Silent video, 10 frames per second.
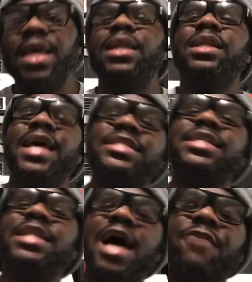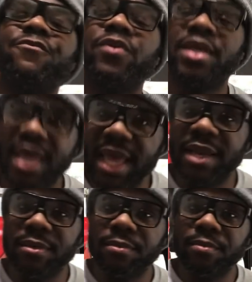Let's not
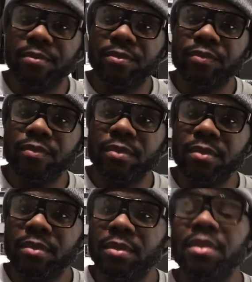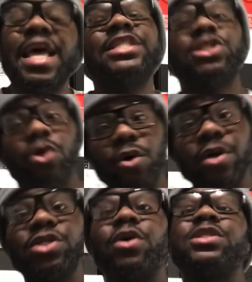forget that stores are